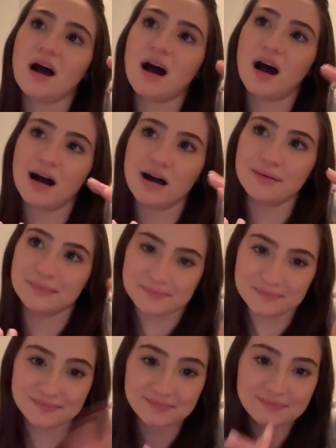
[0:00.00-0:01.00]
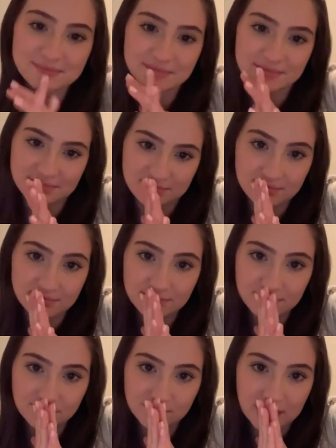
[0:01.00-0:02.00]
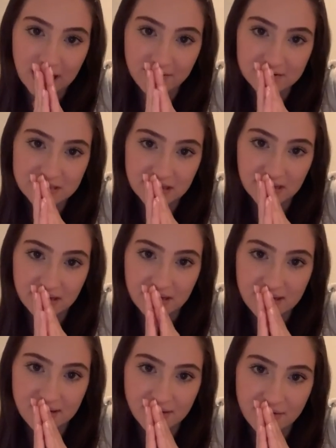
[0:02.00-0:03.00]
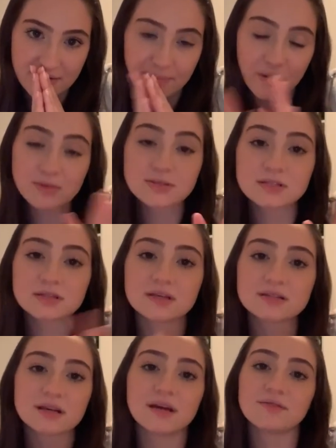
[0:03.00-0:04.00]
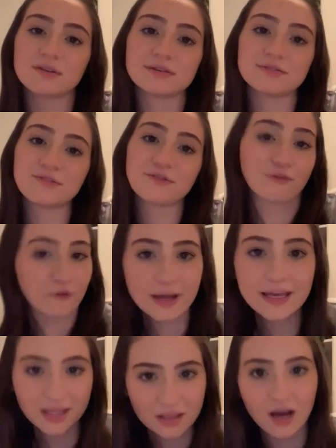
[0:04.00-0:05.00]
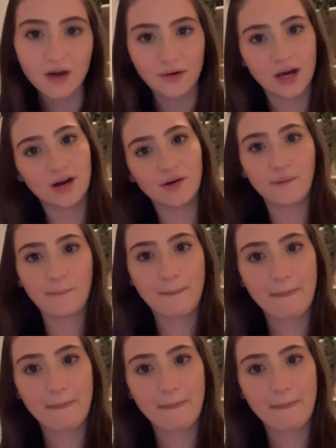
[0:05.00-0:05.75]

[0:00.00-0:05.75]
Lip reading: But obviously I can't create posts unless I have a freaking logo.